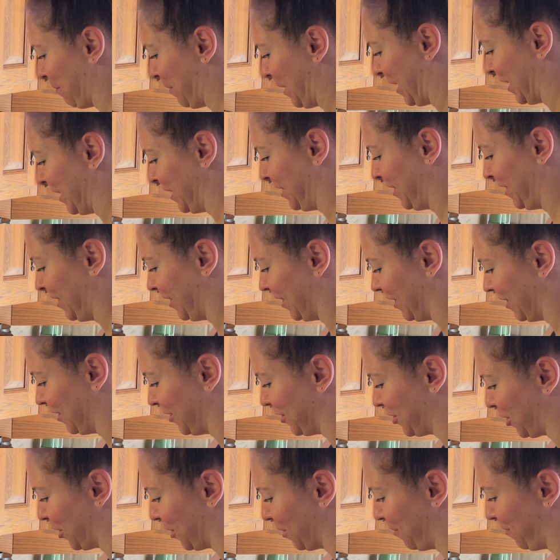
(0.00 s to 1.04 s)
mine. It
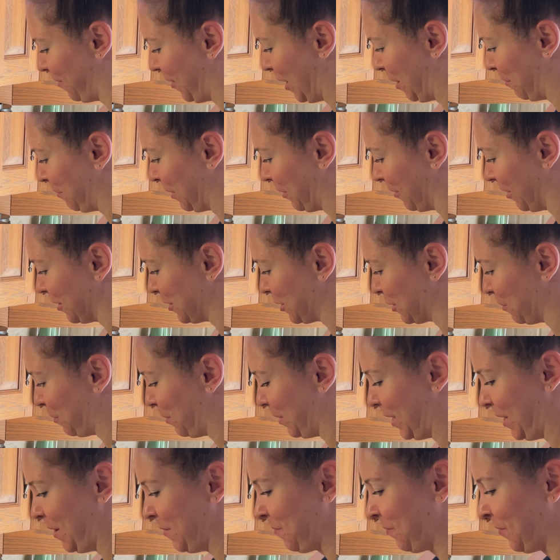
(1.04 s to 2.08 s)
is her family
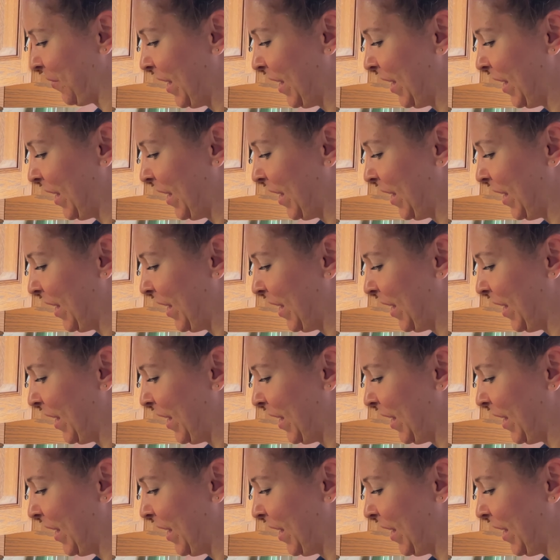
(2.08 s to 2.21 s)
recipe.